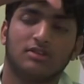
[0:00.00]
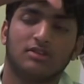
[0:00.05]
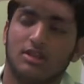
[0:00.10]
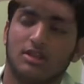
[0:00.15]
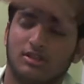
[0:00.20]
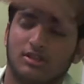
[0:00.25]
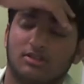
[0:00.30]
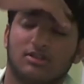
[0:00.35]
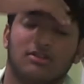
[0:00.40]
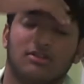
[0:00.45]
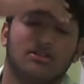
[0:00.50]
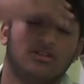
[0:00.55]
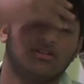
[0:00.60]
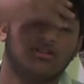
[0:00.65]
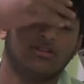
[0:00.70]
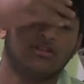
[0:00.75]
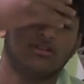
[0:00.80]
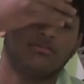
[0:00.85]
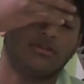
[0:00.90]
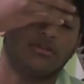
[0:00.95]
so
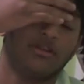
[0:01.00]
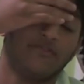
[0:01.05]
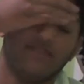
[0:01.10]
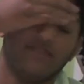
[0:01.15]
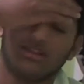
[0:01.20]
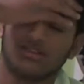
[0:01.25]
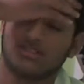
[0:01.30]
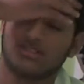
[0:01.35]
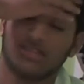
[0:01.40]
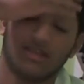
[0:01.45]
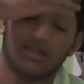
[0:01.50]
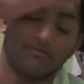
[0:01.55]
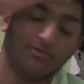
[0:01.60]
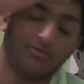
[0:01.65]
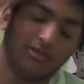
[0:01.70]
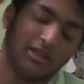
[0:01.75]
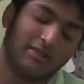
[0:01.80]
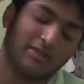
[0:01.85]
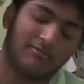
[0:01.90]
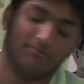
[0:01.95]
let me give an example.
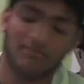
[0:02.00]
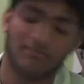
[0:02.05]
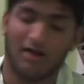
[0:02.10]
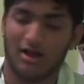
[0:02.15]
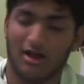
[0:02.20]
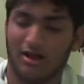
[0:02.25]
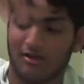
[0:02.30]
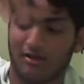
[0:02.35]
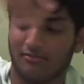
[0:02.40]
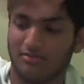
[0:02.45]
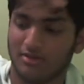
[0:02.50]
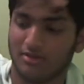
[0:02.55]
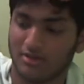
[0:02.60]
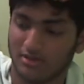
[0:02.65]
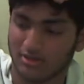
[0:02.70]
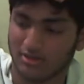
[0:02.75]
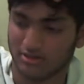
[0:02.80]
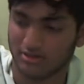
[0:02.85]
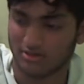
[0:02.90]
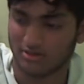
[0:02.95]
Like
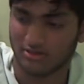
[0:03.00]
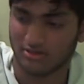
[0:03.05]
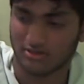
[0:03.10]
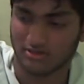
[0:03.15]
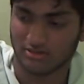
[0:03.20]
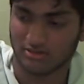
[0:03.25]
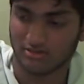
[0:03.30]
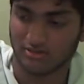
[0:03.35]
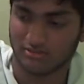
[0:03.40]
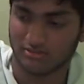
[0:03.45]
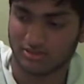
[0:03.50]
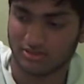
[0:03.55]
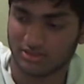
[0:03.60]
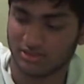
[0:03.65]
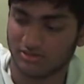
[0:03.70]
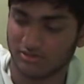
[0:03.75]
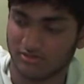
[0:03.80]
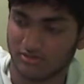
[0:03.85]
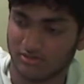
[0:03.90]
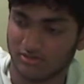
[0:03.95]
Bobby, no
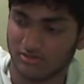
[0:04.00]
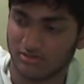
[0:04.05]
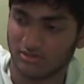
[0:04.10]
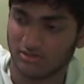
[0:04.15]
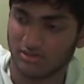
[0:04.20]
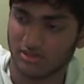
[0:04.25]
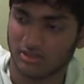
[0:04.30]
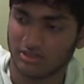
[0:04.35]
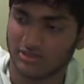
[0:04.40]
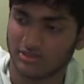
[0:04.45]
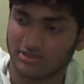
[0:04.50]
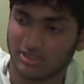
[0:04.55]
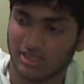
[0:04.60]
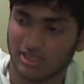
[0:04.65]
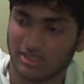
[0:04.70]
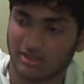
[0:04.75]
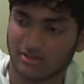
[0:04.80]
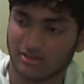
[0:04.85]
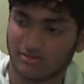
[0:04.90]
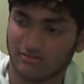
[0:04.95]
shoot, things
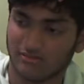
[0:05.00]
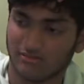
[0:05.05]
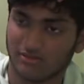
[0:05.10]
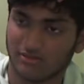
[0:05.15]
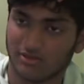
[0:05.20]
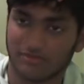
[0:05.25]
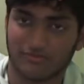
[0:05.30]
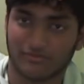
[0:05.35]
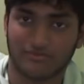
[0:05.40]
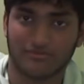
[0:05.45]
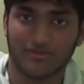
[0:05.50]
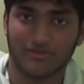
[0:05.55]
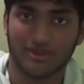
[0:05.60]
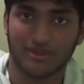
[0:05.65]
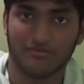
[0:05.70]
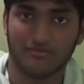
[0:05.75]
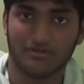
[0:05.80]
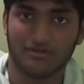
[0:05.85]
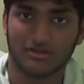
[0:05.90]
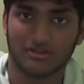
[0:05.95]
like what your
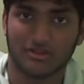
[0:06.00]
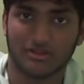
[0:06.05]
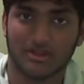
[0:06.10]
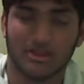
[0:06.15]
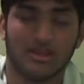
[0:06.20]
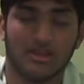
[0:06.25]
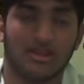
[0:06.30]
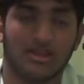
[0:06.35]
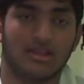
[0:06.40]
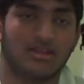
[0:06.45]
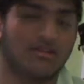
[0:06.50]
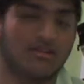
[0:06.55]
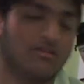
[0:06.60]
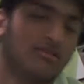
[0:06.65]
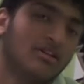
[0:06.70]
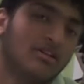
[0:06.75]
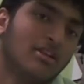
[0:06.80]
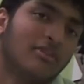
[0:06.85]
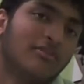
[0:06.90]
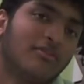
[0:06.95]
favorite thing or
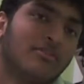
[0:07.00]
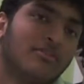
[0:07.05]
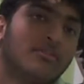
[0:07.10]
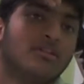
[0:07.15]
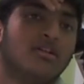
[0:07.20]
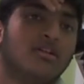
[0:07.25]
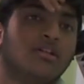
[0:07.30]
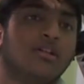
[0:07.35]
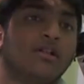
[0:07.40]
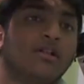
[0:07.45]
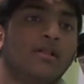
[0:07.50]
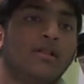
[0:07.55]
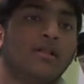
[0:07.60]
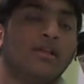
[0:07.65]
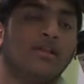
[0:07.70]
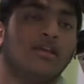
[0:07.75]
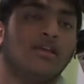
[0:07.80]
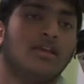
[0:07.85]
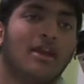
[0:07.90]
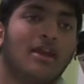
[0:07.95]
whatever.
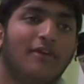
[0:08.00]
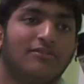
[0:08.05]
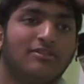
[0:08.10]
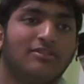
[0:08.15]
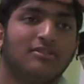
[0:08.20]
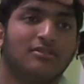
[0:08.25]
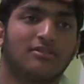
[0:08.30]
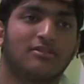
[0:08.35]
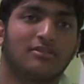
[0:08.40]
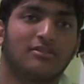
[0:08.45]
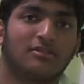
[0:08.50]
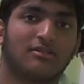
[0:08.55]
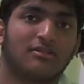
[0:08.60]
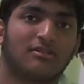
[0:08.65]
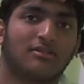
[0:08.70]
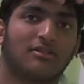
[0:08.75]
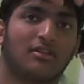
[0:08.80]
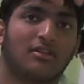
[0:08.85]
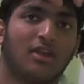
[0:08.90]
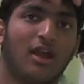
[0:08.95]
You have to
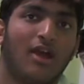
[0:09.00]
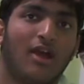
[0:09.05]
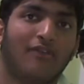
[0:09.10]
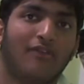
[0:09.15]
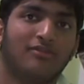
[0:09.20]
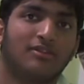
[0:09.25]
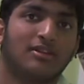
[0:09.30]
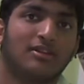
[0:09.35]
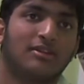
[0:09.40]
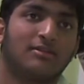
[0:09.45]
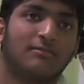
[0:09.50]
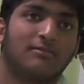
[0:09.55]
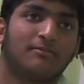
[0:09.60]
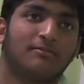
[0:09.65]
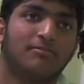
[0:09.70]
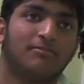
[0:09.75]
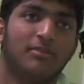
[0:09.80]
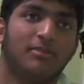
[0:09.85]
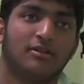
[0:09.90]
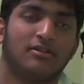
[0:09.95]

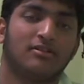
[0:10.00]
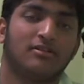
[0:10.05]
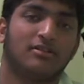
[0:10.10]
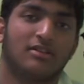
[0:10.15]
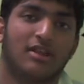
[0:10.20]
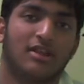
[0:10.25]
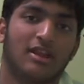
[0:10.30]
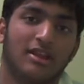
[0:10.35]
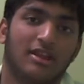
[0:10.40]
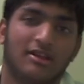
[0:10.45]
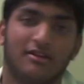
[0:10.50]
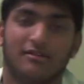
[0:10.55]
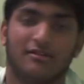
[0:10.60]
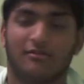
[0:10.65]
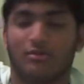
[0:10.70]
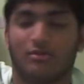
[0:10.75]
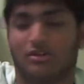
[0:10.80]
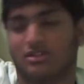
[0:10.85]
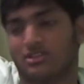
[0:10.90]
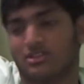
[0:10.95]
put your name
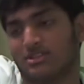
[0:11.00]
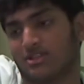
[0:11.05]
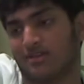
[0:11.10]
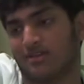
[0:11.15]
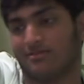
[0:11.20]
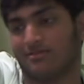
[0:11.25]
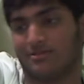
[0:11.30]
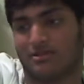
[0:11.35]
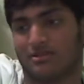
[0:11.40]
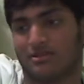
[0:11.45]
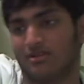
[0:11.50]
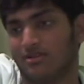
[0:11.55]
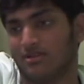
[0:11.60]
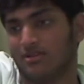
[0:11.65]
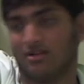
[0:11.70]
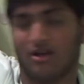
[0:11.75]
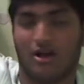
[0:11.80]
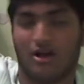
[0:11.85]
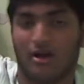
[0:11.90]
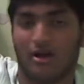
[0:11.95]
with some
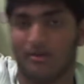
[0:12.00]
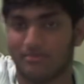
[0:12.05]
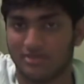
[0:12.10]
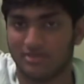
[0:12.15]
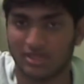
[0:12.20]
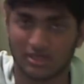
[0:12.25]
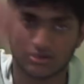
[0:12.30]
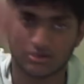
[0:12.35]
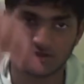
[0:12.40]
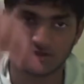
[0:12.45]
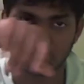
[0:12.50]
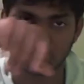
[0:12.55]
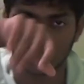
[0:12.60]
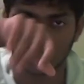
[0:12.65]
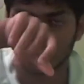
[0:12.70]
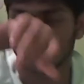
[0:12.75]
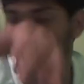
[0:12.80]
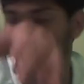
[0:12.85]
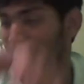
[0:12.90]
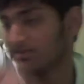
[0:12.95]
object or
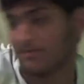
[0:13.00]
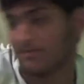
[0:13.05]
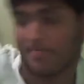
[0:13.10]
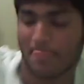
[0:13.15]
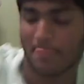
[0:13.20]
something.